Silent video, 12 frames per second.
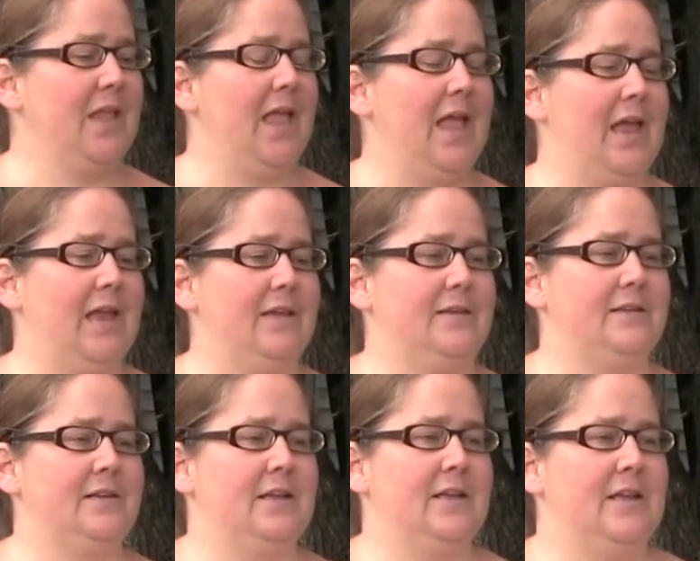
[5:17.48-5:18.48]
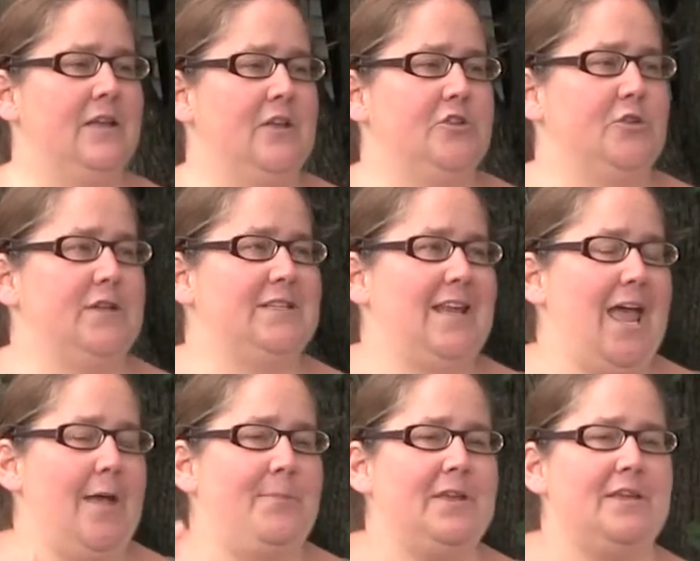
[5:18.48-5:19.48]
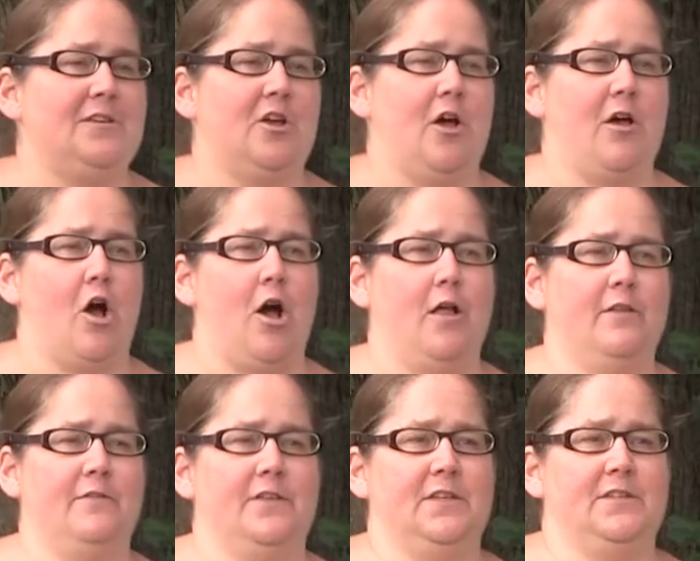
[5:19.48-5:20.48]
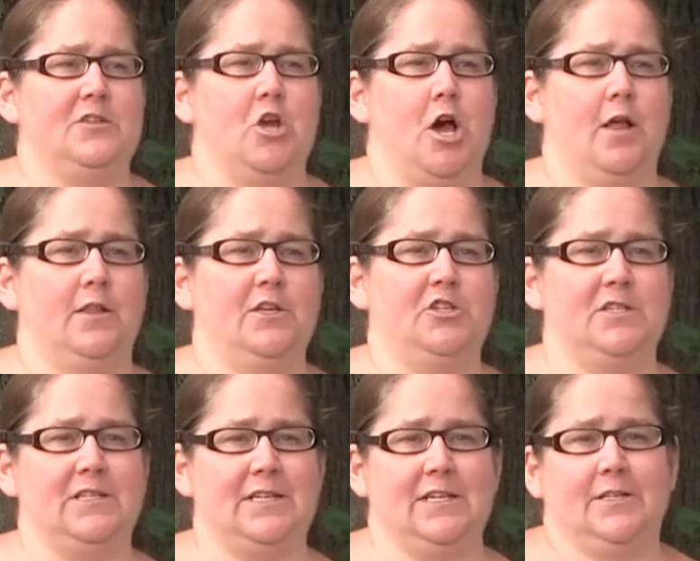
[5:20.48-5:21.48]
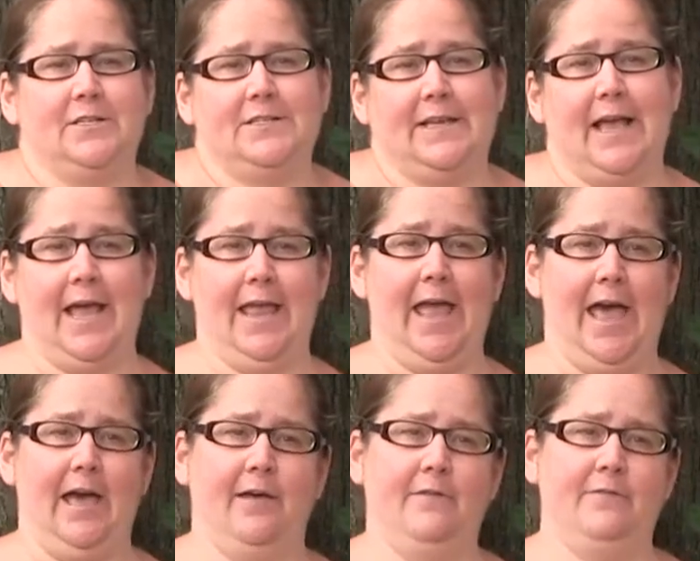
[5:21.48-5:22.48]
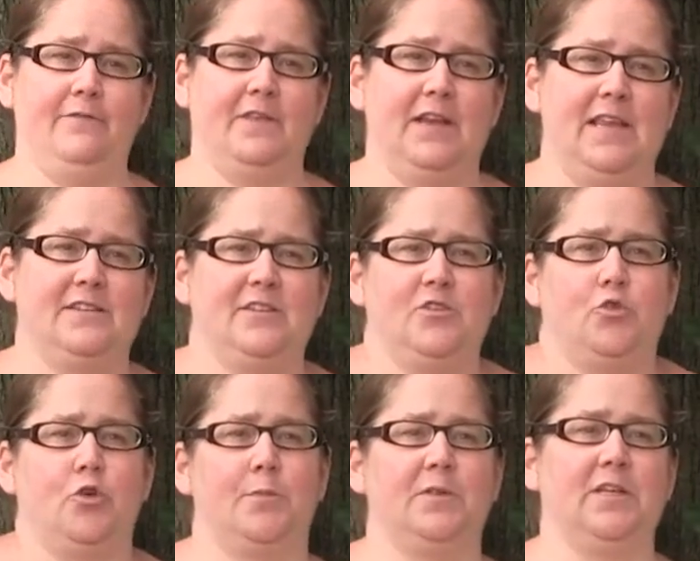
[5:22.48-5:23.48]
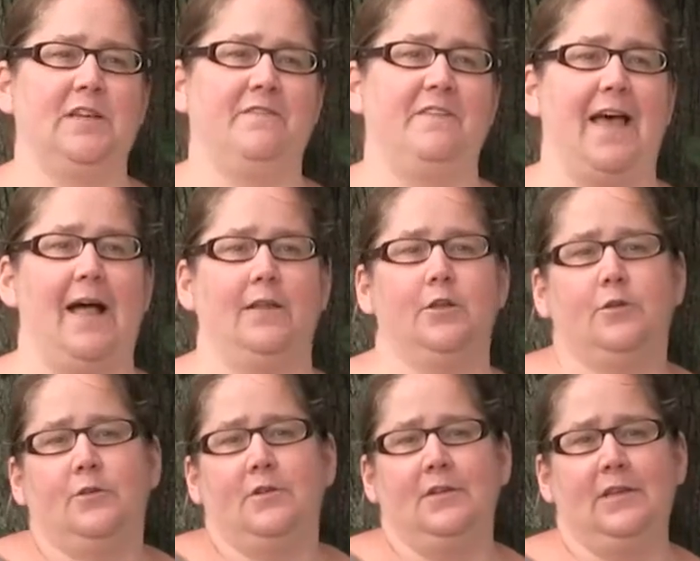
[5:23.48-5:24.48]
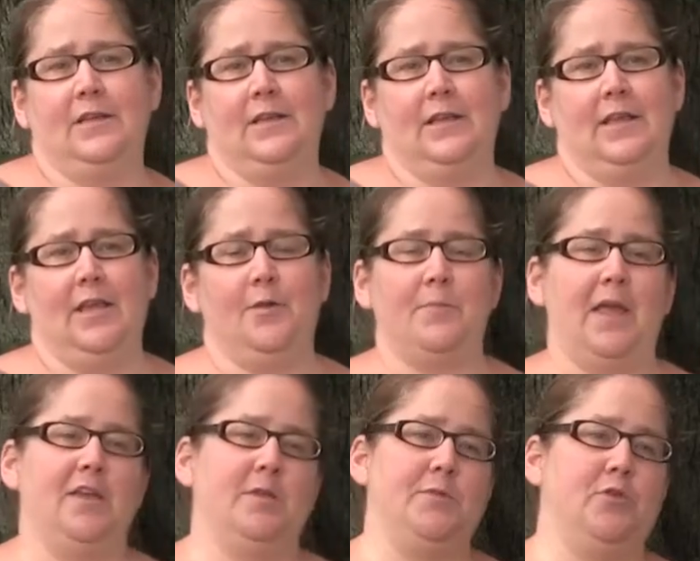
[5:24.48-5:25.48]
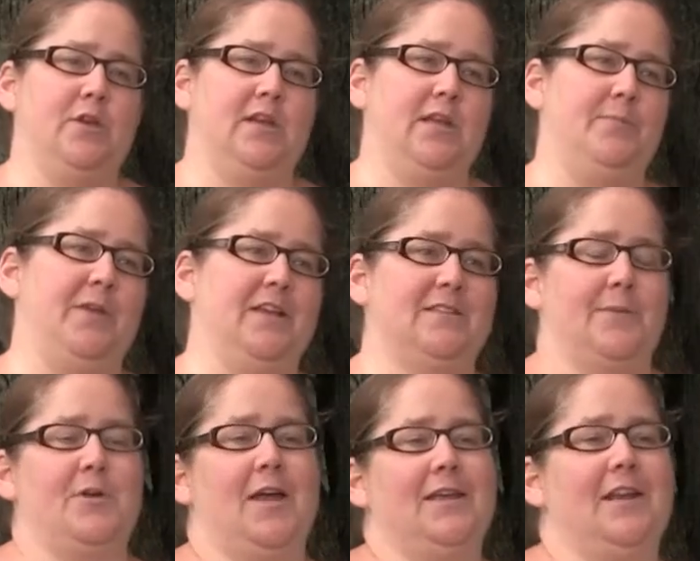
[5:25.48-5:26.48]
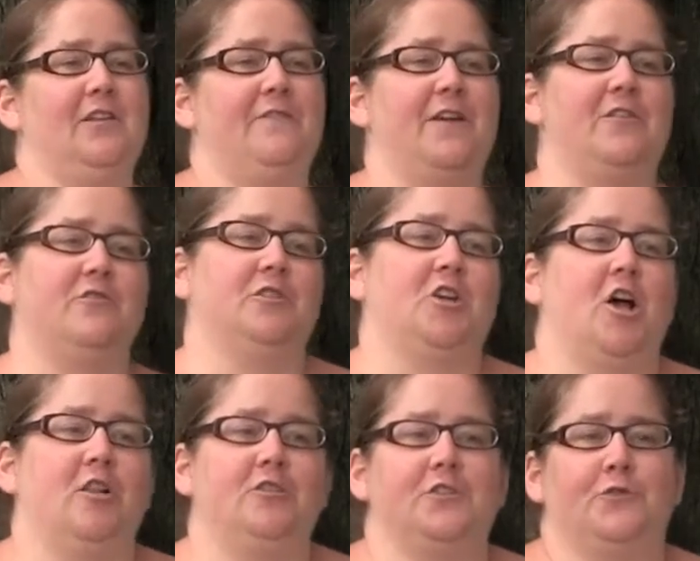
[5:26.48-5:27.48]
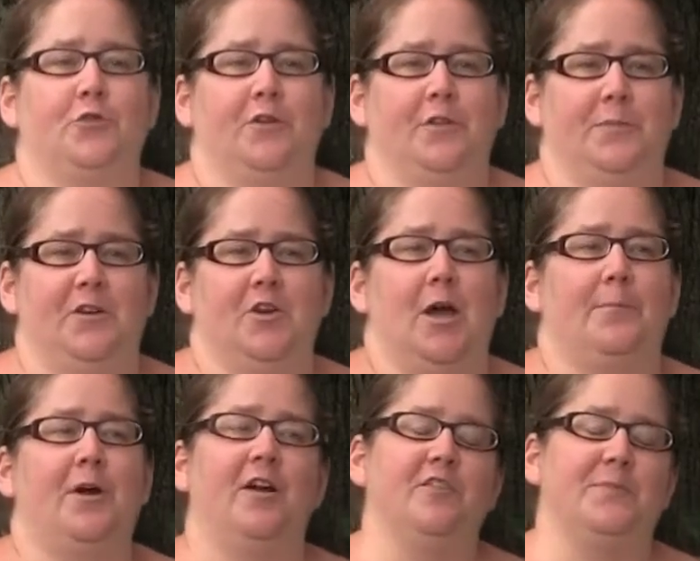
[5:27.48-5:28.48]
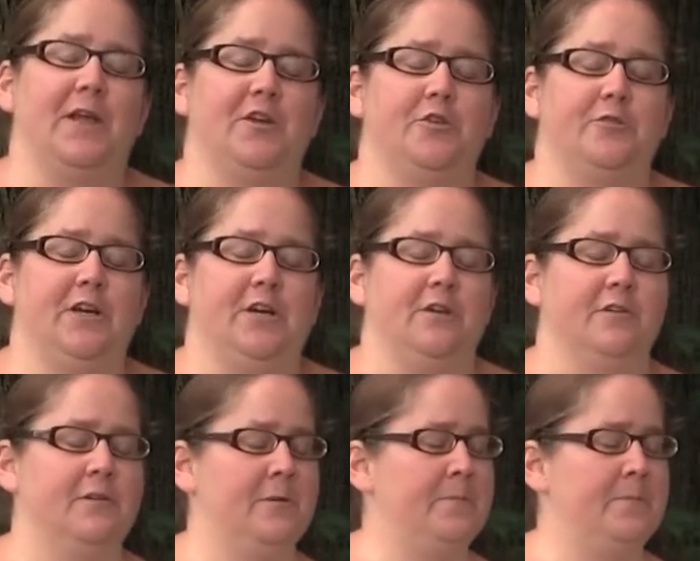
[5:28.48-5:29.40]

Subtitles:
And so it's tapping into all of this knowledge and skills that I have that isn't normally valued in my community because I'm not getting federal dollars for them. They're not part of my career.